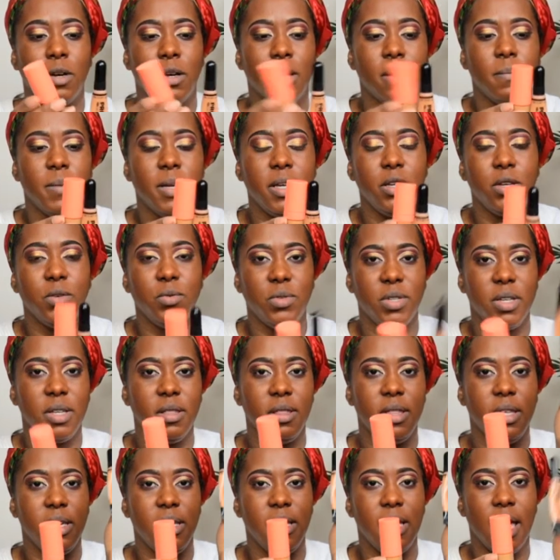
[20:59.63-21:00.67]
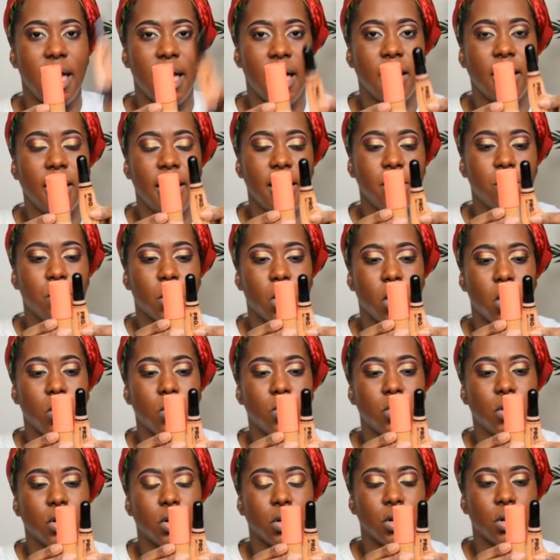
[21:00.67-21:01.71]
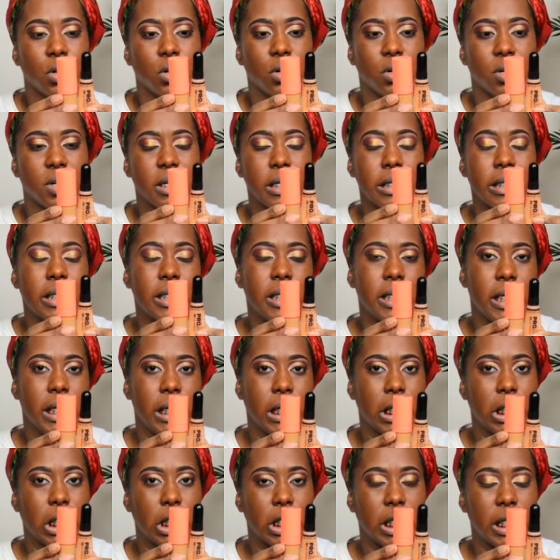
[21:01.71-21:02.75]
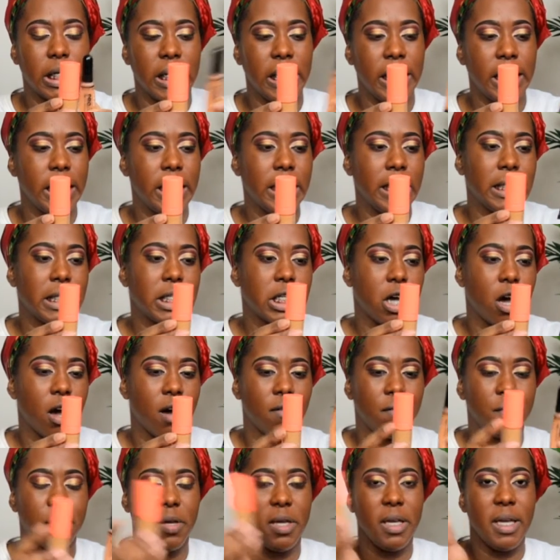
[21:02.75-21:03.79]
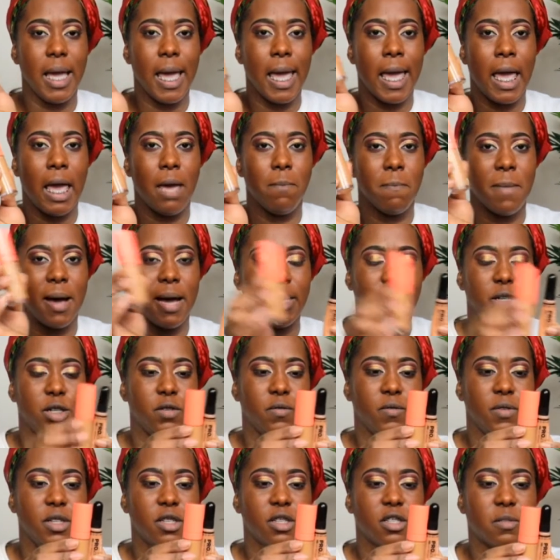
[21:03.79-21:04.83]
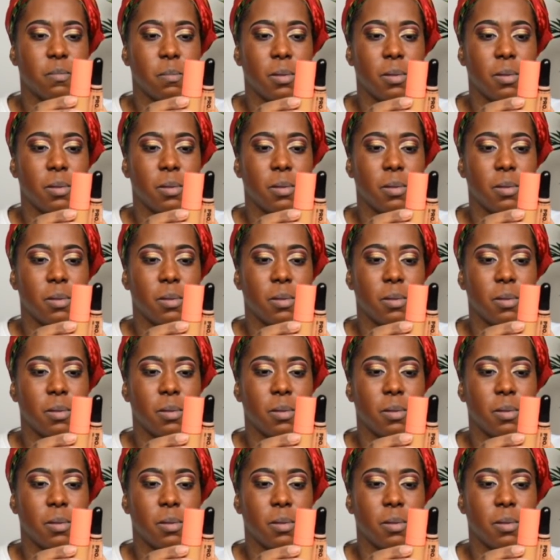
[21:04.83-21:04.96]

gonna be using the LA Pro Girl concealer in Toffee and my Juvia's